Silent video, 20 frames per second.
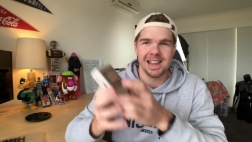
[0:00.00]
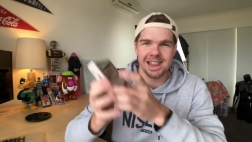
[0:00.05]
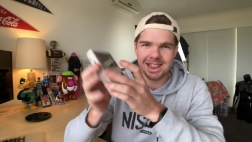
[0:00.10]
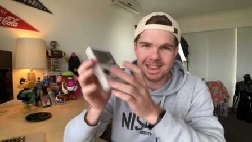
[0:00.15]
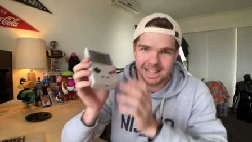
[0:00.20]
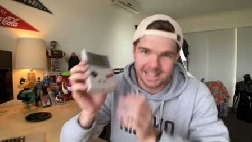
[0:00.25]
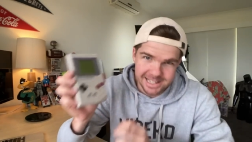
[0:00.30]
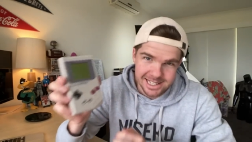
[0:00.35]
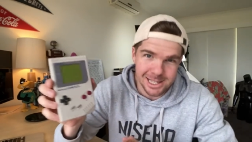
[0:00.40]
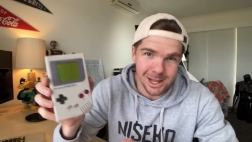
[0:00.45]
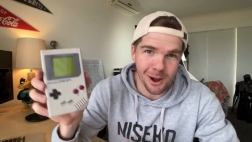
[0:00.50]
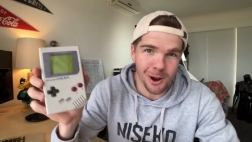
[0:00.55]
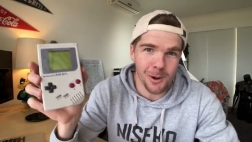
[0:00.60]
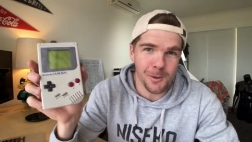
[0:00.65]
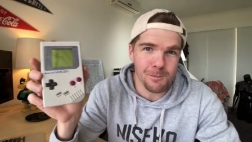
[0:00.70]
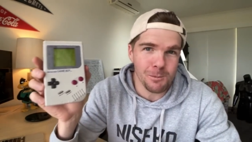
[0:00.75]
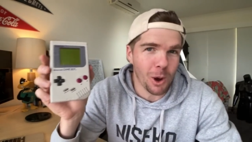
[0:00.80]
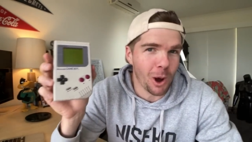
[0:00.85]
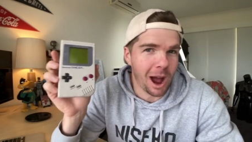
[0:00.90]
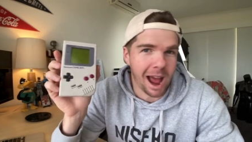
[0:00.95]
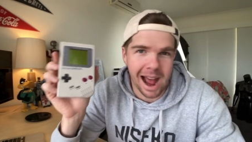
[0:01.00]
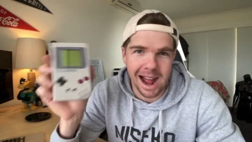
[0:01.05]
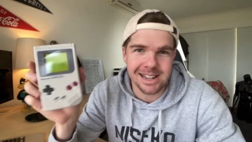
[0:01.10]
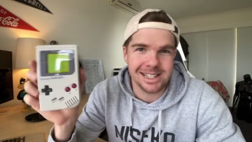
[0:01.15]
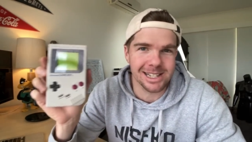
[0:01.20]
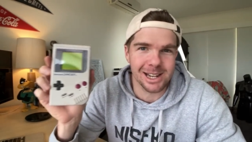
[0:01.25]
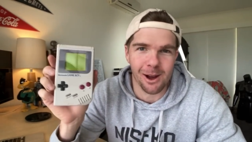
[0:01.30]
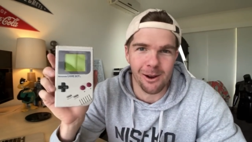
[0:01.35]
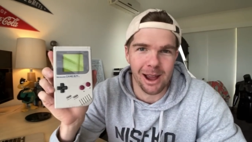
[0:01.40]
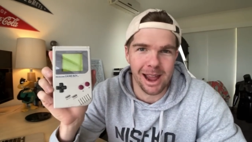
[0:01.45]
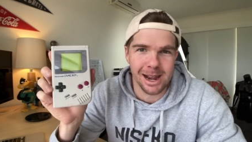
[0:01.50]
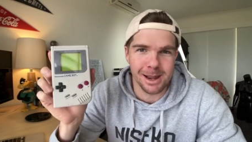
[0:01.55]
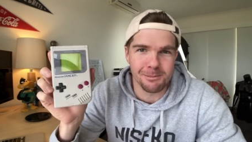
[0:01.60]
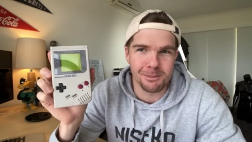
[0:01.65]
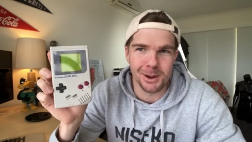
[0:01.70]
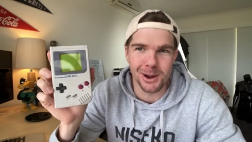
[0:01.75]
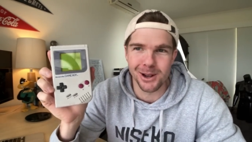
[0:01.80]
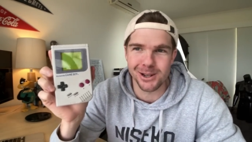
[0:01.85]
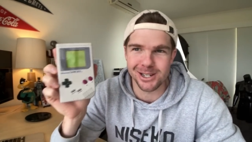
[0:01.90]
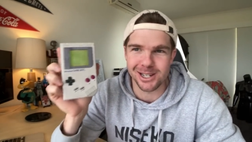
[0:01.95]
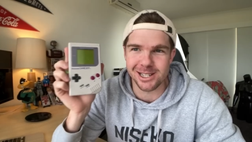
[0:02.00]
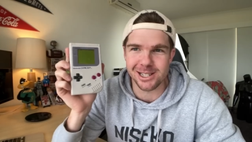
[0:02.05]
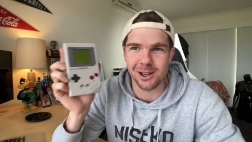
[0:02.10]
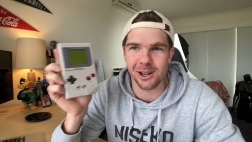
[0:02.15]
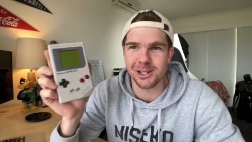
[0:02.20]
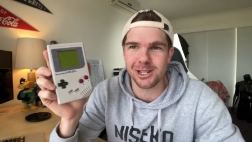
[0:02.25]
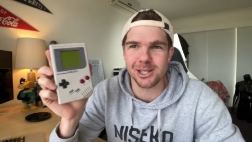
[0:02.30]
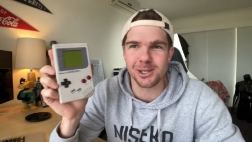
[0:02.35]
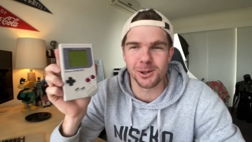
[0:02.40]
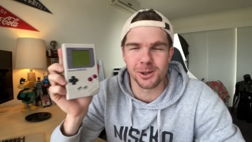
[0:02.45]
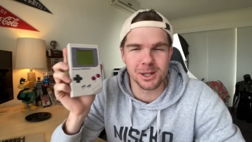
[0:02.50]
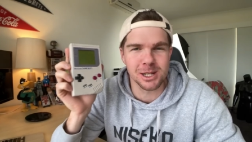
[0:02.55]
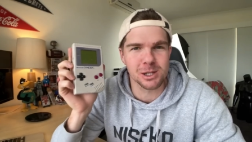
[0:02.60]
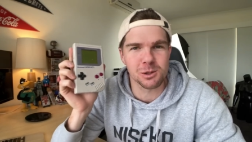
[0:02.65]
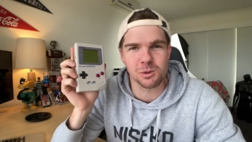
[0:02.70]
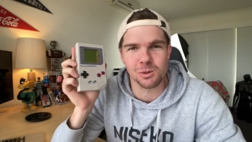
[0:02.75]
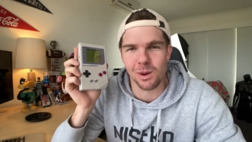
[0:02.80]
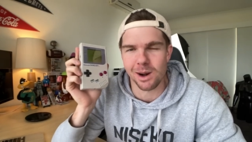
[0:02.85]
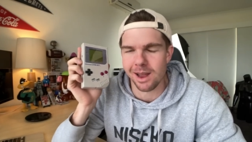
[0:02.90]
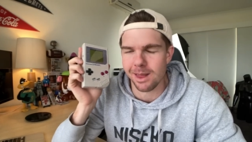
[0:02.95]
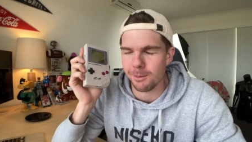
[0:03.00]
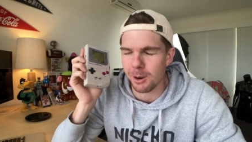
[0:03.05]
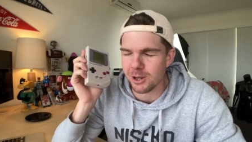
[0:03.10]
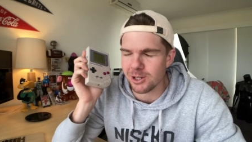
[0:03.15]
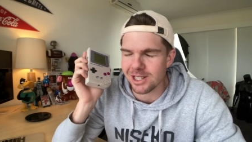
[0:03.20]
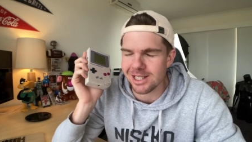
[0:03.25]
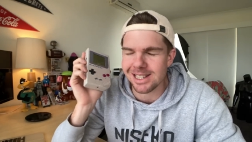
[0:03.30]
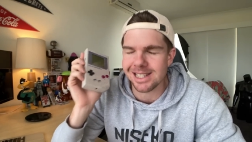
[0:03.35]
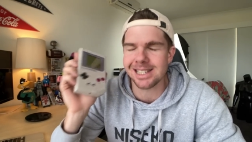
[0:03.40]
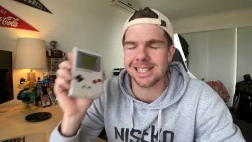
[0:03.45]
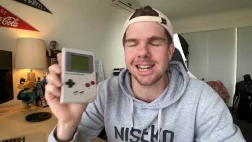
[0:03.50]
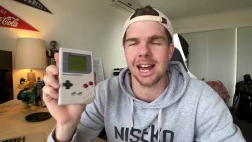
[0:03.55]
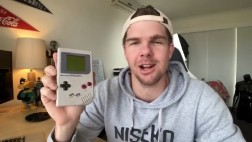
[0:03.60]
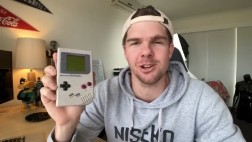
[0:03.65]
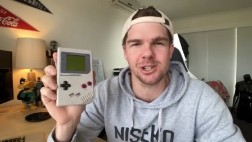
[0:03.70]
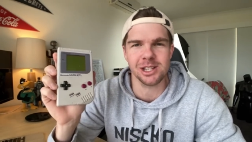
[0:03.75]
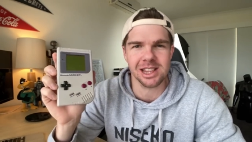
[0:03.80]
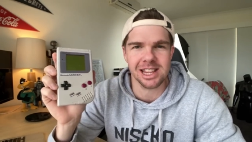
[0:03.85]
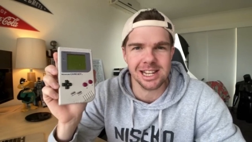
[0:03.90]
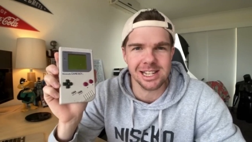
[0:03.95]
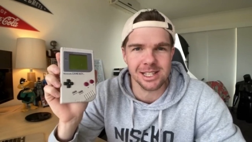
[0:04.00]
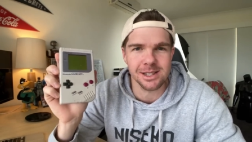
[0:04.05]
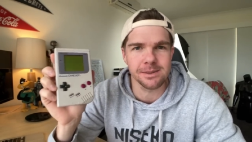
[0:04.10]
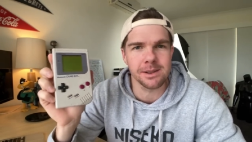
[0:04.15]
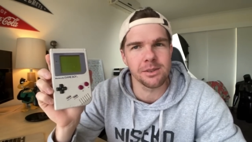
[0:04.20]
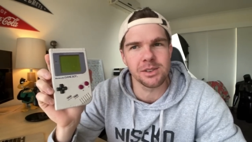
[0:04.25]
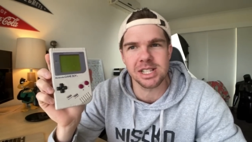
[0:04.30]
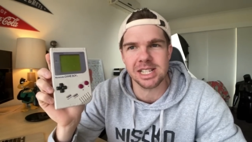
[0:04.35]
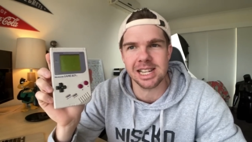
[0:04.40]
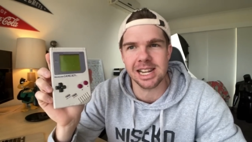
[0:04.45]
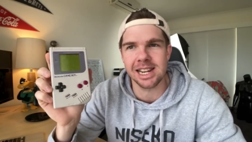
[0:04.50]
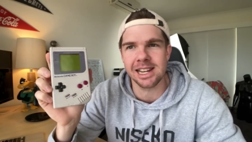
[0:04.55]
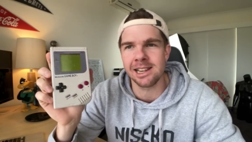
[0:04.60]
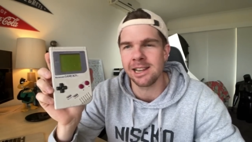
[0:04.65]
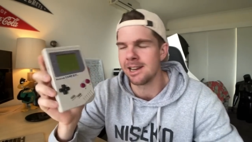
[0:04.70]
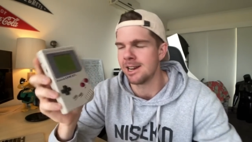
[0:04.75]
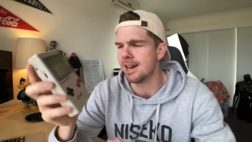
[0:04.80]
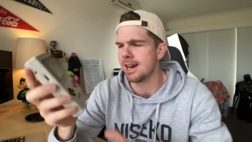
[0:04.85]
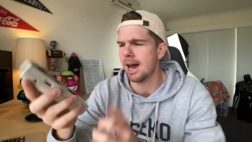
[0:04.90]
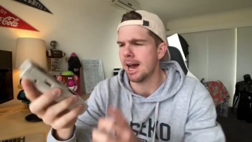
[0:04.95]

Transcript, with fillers: This though, I had to go ahead and purchase. I just thought this was one of the most nostalgic things I've ever seen.